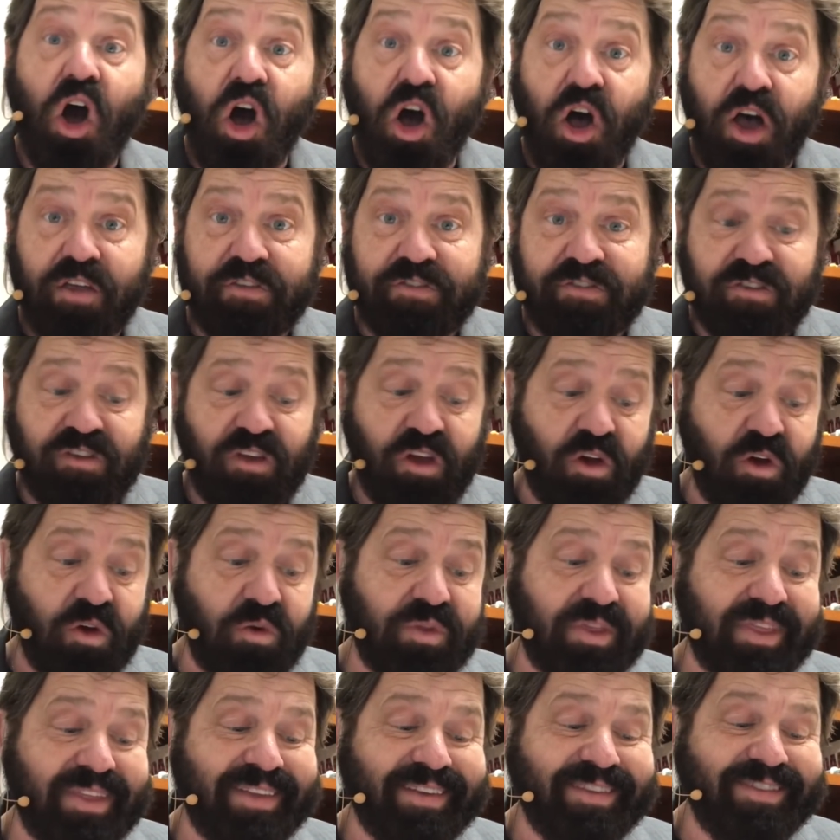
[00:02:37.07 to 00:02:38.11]

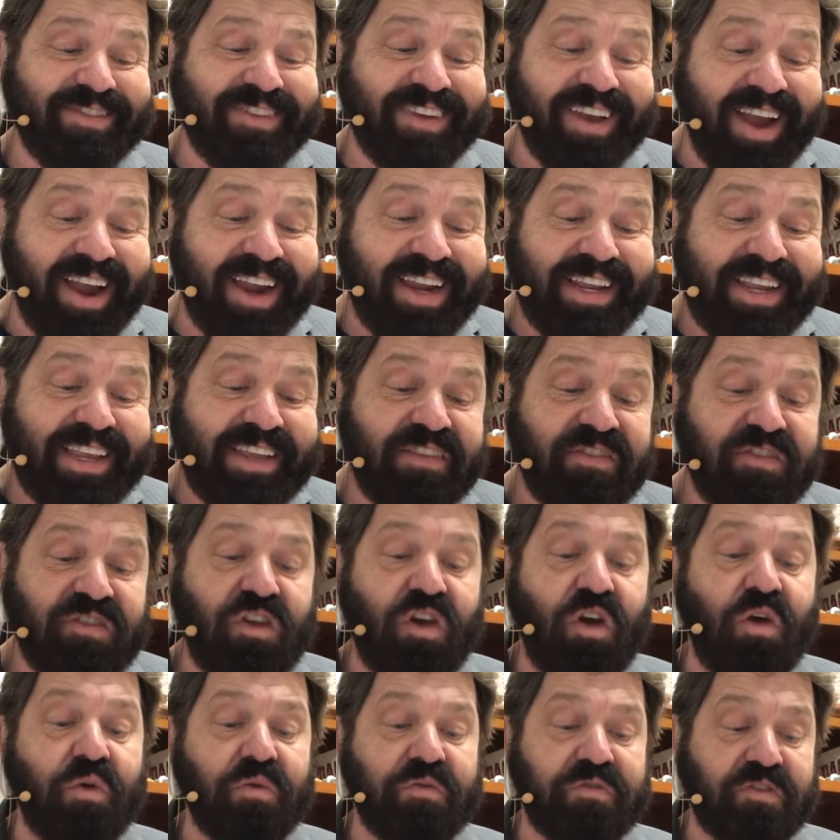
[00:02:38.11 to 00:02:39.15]
Also, the Chinese
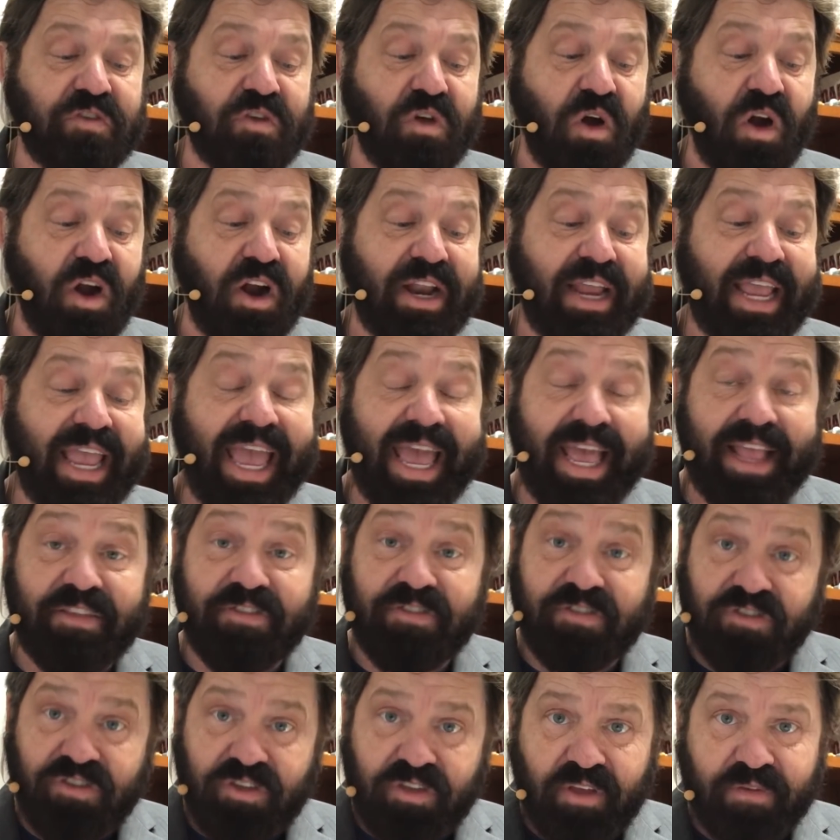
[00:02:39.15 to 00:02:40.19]
Coast Guard
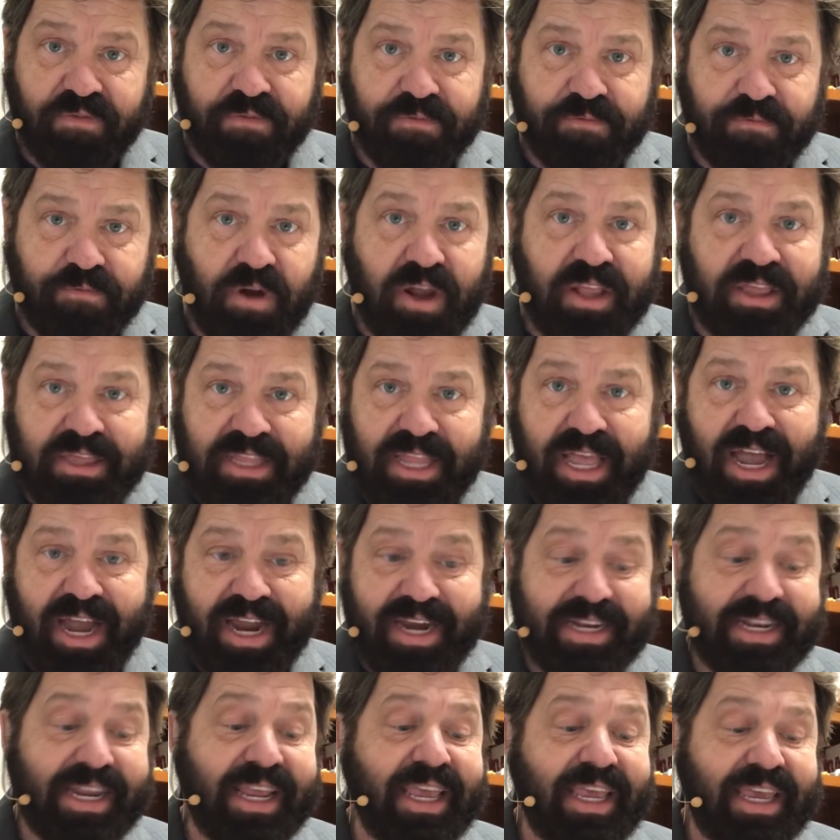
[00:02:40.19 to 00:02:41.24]
heads to the front
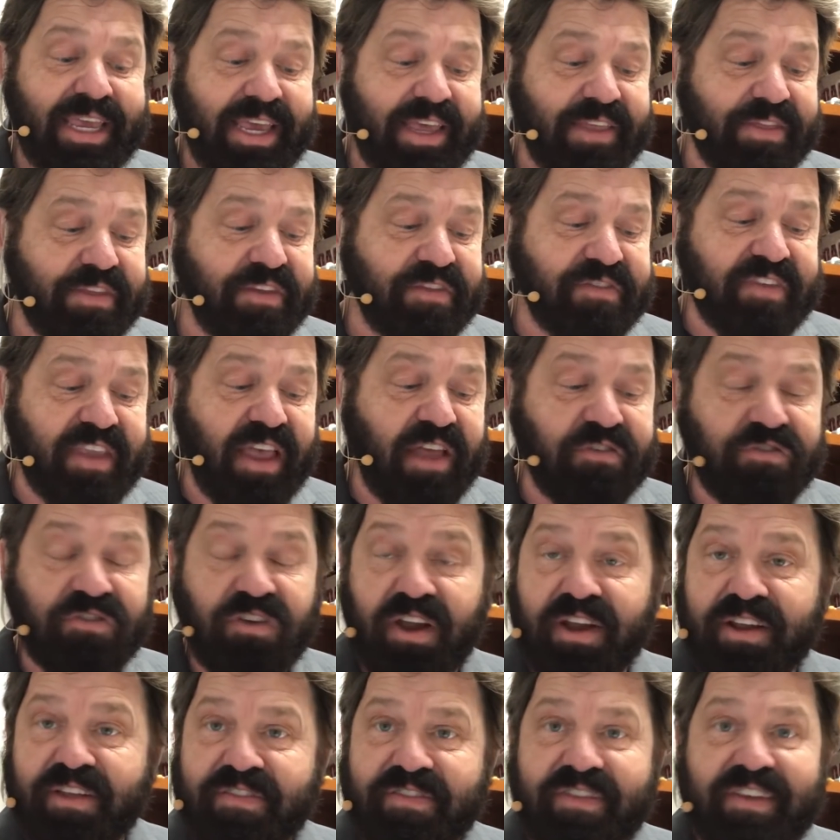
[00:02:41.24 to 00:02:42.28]
line in the South
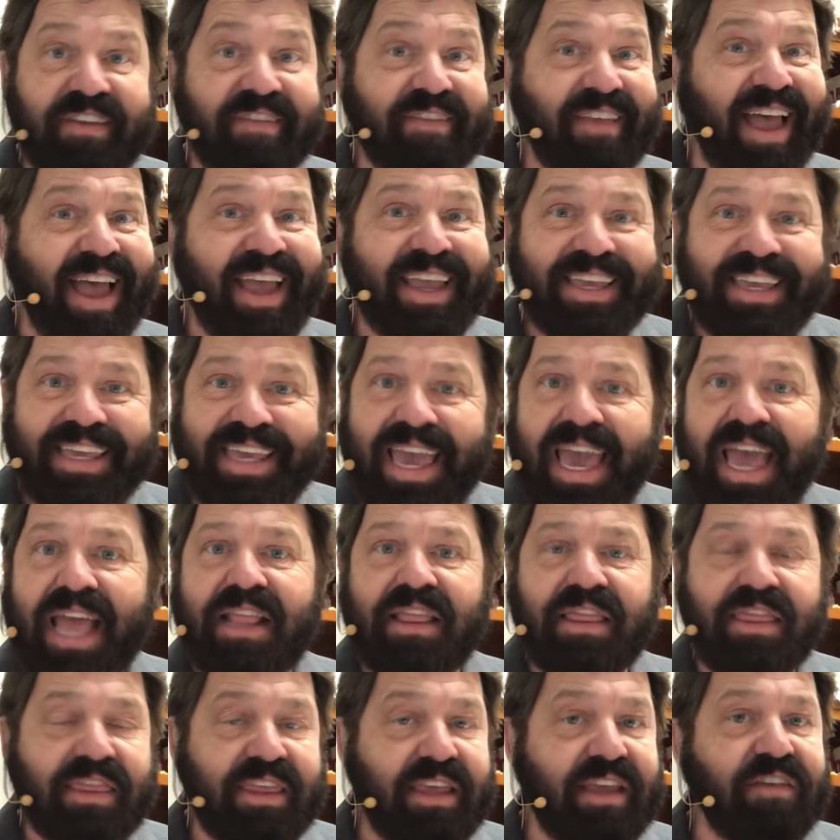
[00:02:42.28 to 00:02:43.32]
China Seas.
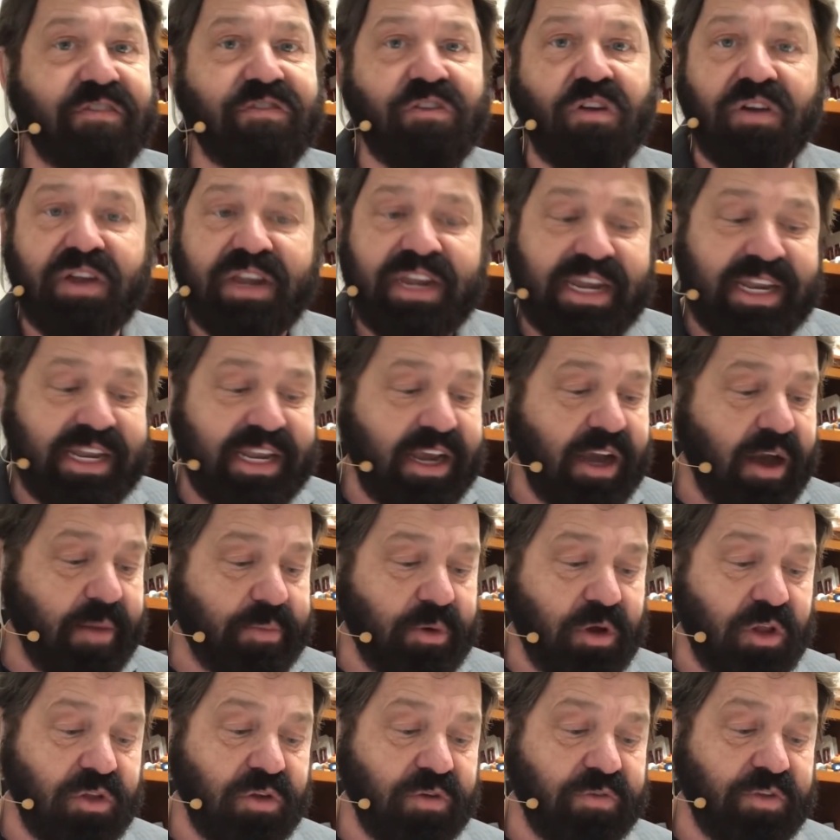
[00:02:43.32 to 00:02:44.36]
Again, things are heating up
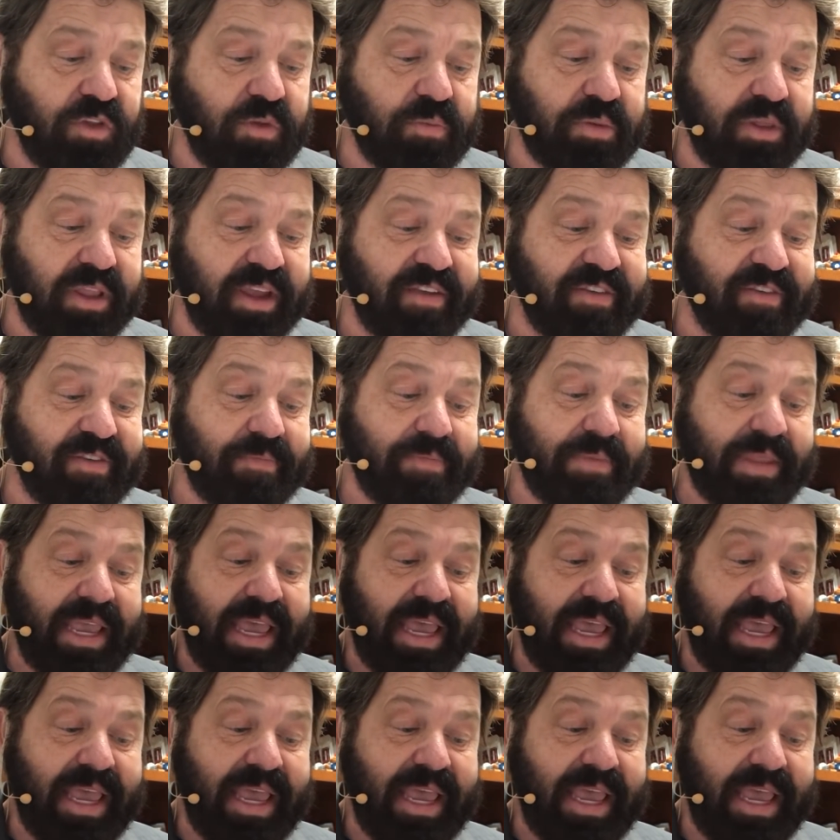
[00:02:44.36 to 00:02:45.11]
all over the place.